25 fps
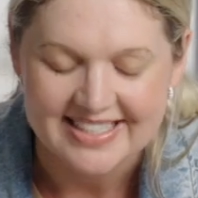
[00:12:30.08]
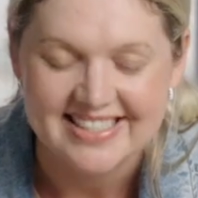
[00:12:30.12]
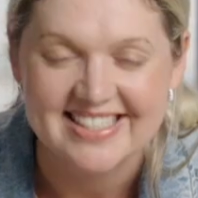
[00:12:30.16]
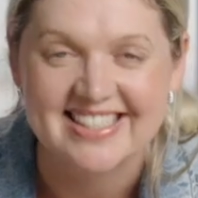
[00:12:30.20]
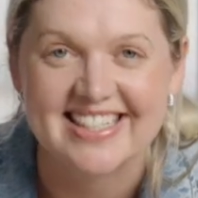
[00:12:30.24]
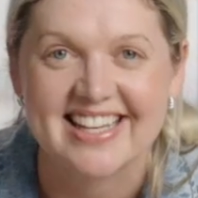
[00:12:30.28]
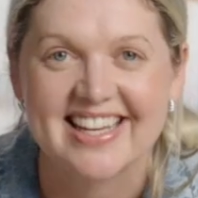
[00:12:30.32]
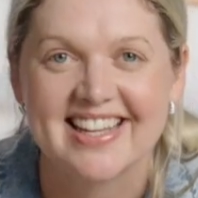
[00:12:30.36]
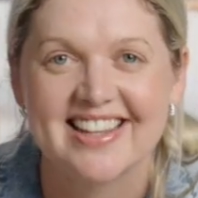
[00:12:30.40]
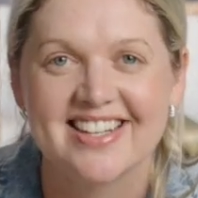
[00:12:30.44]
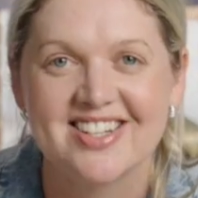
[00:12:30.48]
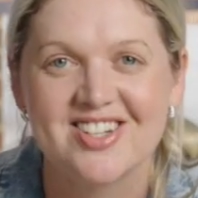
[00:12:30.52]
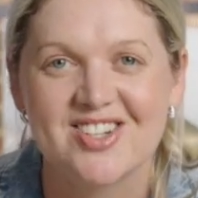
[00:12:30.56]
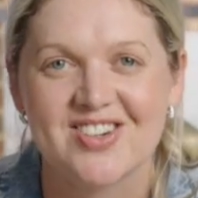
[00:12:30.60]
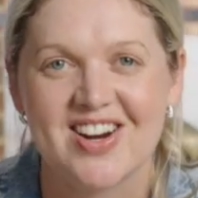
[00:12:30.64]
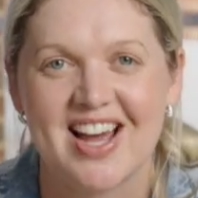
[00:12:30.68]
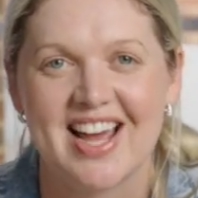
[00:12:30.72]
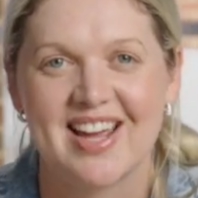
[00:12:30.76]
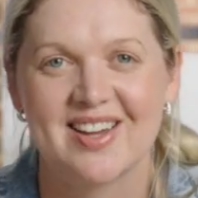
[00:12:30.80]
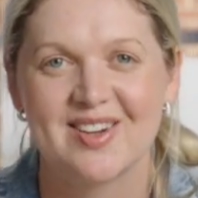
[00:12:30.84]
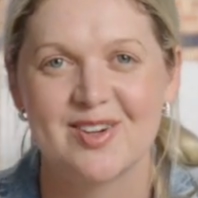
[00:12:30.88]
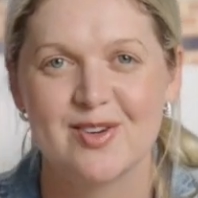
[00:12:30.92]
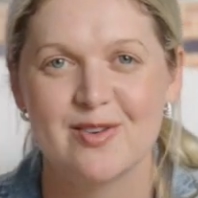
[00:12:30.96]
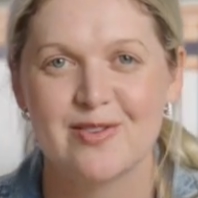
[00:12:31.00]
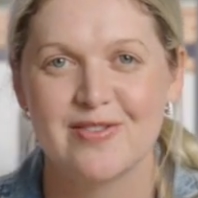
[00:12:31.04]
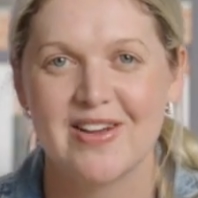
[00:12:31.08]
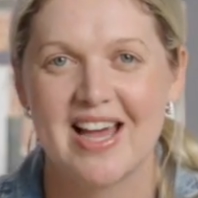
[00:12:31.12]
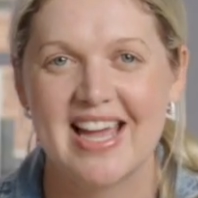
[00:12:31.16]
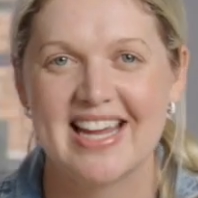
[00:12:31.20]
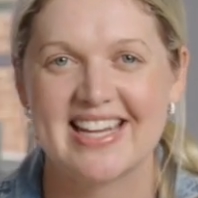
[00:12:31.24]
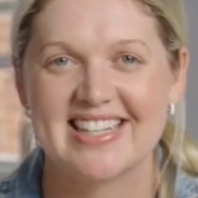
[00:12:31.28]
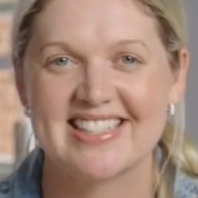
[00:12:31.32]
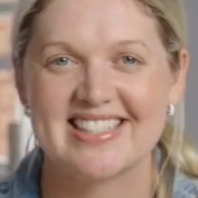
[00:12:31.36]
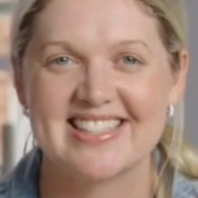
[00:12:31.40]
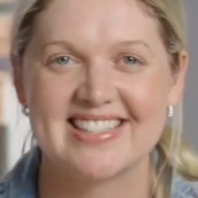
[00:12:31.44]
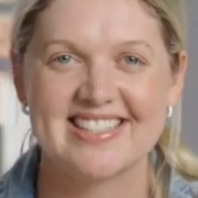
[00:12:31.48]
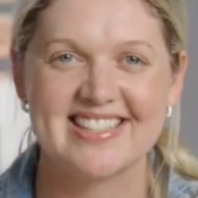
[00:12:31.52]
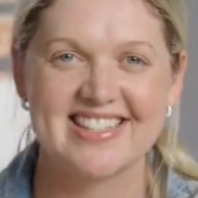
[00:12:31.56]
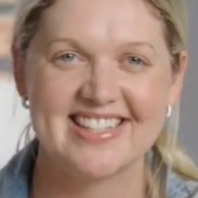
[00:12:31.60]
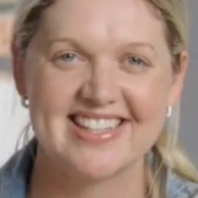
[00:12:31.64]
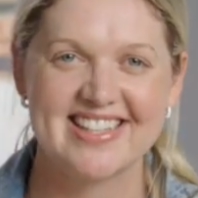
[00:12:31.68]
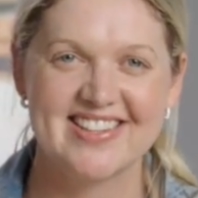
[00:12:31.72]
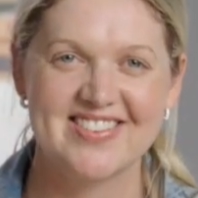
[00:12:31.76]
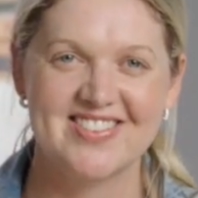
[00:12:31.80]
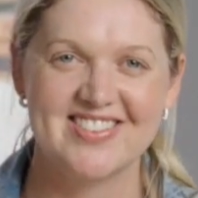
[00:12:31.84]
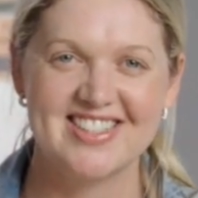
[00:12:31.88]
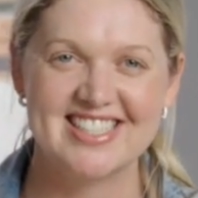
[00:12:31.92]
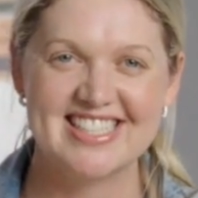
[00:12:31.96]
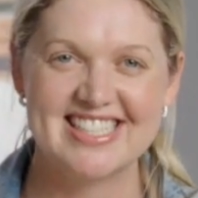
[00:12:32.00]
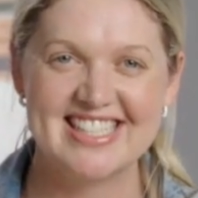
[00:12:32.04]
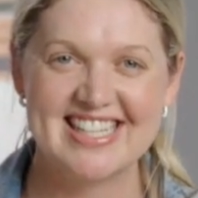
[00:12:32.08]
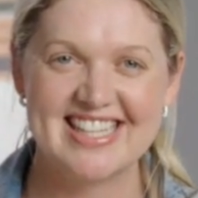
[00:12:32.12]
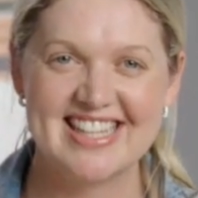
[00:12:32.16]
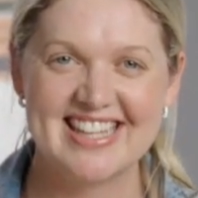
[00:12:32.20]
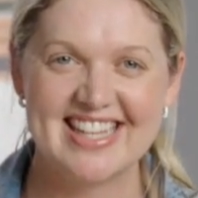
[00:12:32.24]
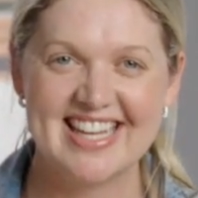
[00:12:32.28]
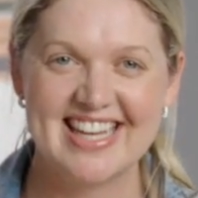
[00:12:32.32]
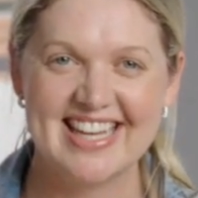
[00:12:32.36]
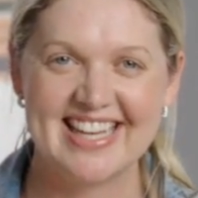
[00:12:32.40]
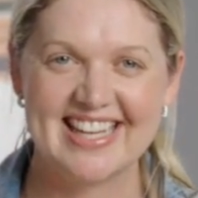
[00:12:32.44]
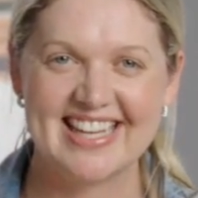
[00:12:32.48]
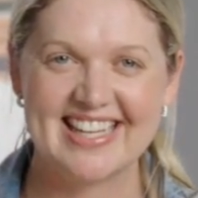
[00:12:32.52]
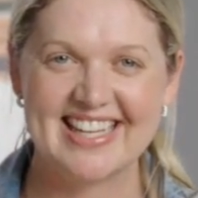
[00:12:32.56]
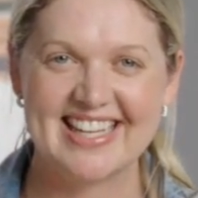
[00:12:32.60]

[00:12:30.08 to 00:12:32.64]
see the triangle face. What do you think?